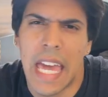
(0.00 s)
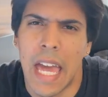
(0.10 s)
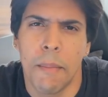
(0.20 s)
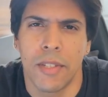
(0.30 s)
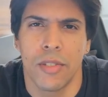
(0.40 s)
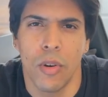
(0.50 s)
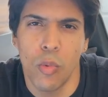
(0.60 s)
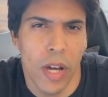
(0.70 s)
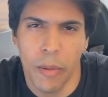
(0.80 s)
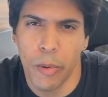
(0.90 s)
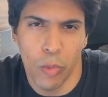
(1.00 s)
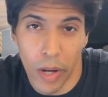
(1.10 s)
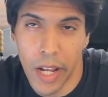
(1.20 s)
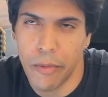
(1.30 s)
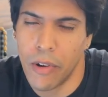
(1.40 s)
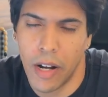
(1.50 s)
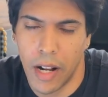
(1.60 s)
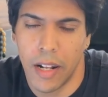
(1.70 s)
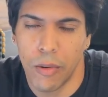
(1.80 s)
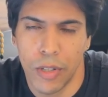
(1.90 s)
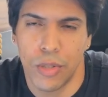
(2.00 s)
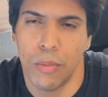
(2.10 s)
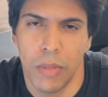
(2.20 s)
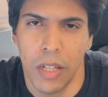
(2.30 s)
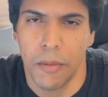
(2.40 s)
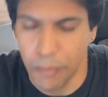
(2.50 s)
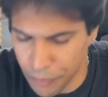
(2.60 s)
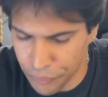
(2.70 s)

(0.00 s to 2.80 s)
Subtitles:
Amazon, whatever, and I'm like, what you mean?